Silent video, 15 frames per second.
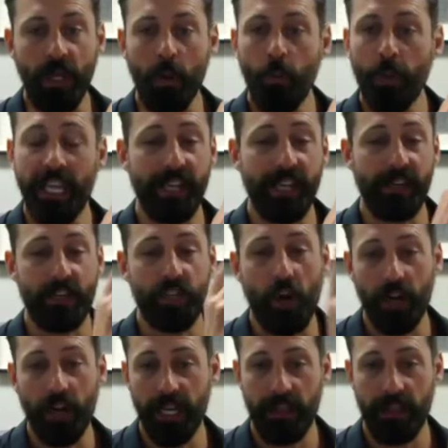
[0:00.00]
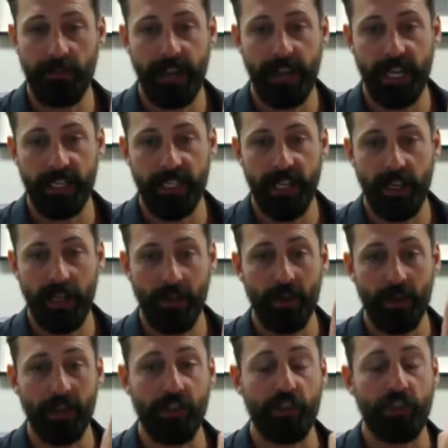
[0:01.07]
We can't target the fat cell
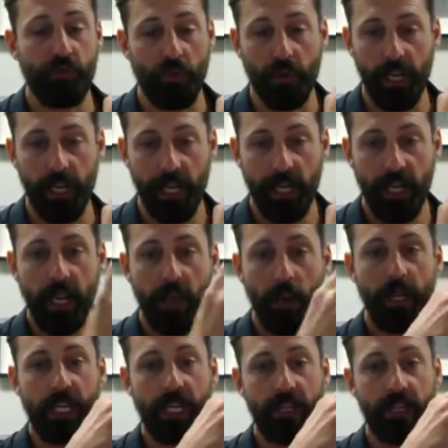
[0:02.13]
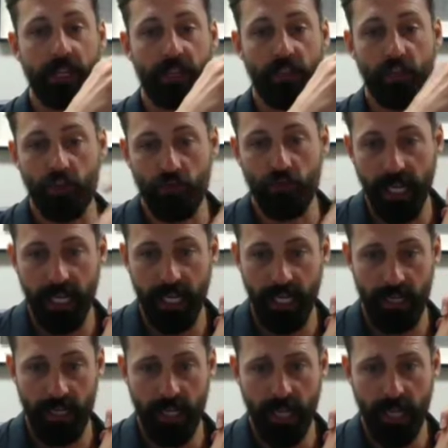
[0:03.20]
or destroy it. We can just shrink it.